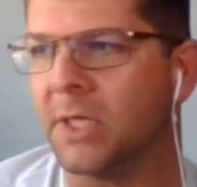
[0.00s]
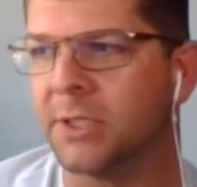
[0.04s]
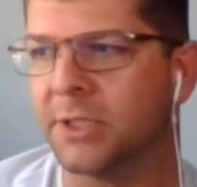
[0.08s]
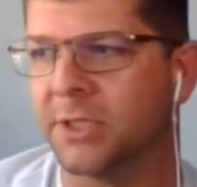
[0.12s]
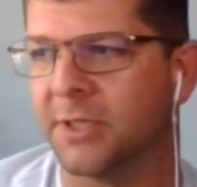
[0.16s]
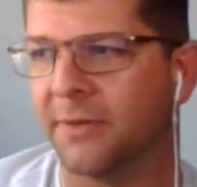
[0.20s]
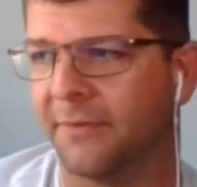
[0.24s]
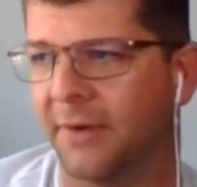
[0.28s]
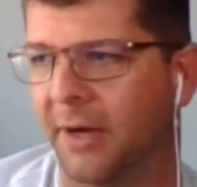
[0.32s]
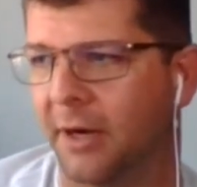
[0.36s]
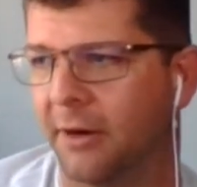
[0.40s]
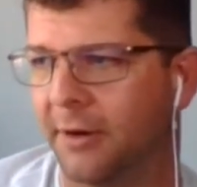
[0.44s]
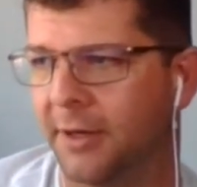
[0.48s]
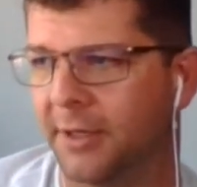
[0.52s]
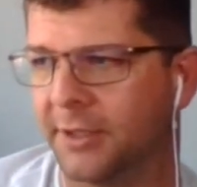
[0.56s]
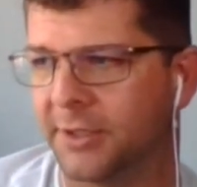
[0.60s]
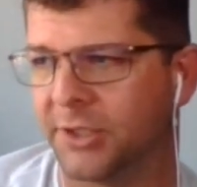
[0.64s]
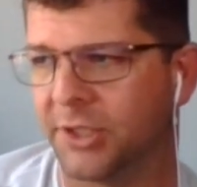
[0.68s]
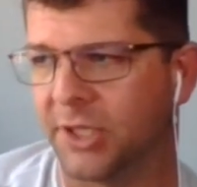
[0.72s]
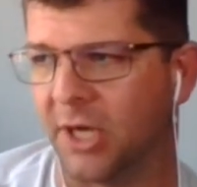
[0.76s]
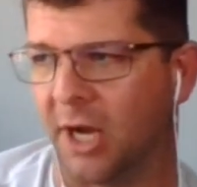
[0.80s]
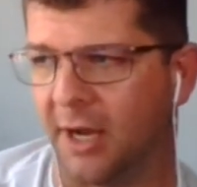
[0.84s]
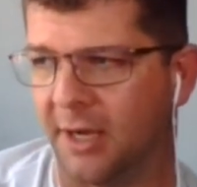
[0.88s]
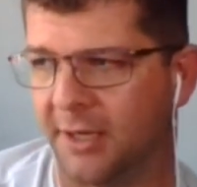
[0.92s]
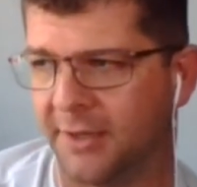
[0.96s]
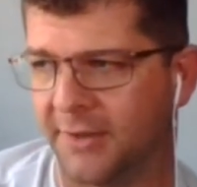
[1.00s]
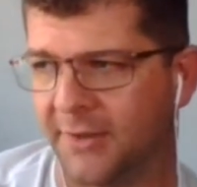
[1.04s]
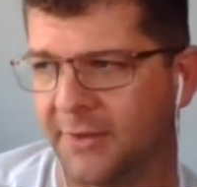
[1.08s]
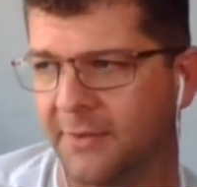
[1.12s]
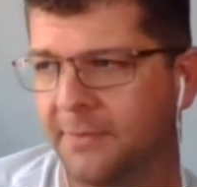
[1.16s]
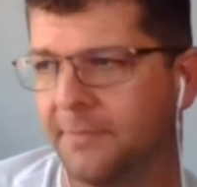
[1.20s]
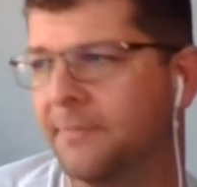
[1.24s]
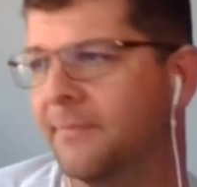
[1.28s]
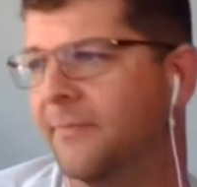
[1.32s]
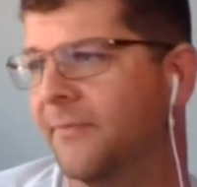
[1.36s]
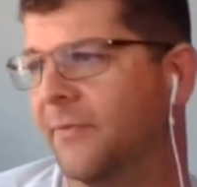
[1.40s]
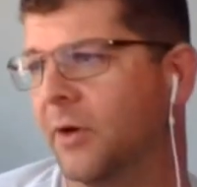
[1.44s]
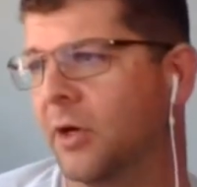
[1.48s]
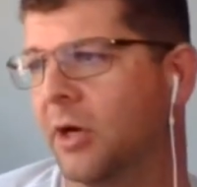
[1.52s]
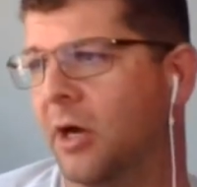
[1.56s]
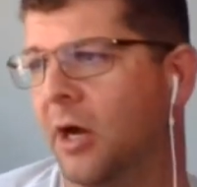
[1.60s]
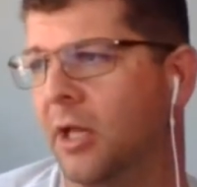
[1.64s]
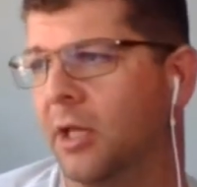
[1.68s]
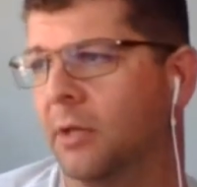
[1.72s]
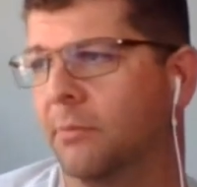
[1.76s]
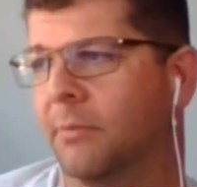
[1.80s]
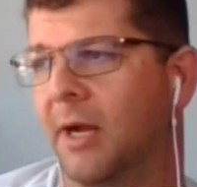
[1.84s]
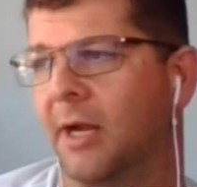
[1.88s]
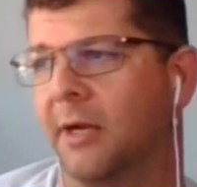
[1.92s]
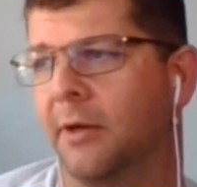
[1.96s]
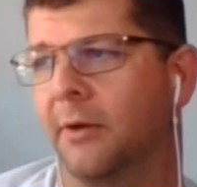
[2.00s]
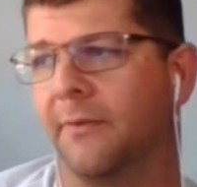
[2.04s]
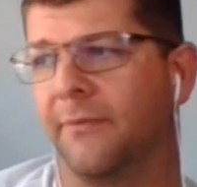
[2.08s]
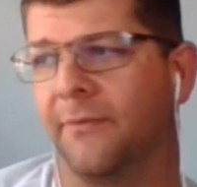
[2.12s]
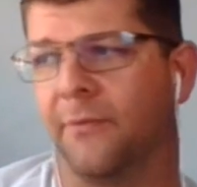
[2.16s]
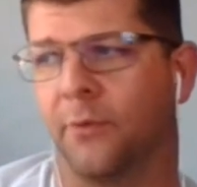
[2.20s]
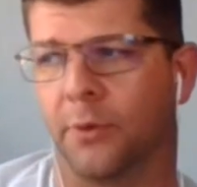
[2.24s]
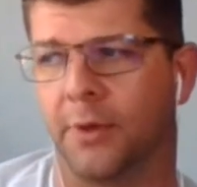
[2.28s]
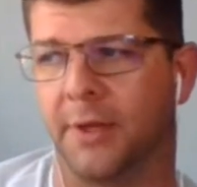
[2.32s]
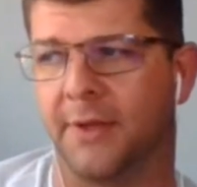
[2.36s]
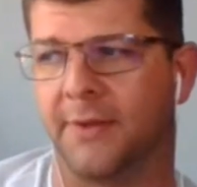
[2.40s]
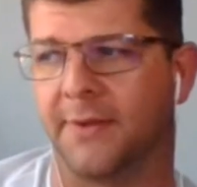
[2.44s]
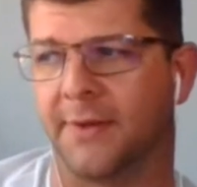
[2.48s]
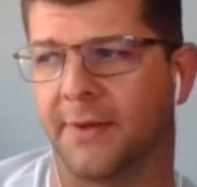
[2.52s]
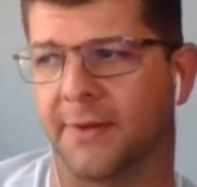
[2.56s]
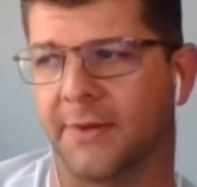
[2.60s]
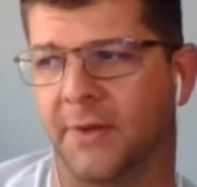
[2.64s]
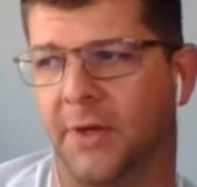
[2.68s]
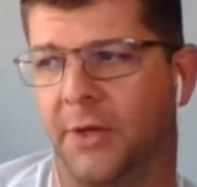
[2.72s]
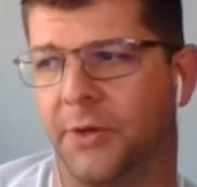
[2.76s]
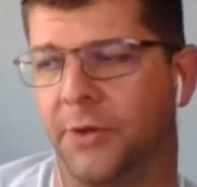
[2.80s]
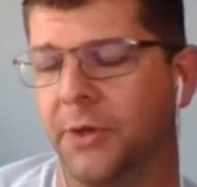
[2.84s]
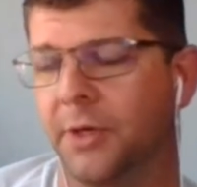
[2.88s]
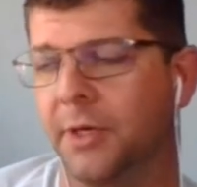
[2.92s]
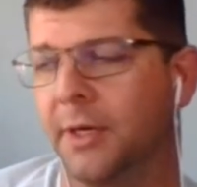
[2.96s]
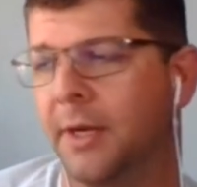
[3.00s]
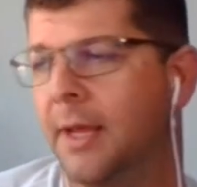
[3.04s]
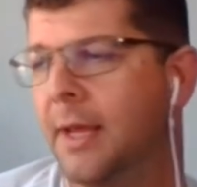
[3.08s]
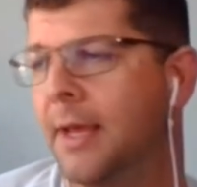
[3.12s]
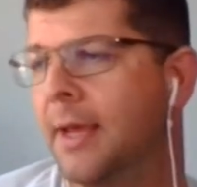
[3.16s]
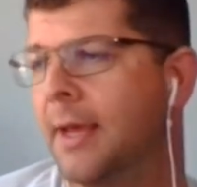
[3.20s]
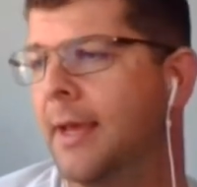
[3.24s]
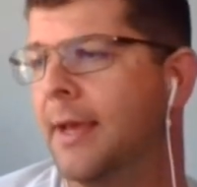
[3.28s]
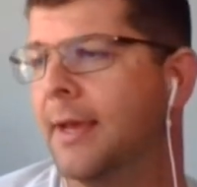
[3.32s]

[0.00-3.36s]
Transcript: Tavarius Dawson for Colorado at 4,600.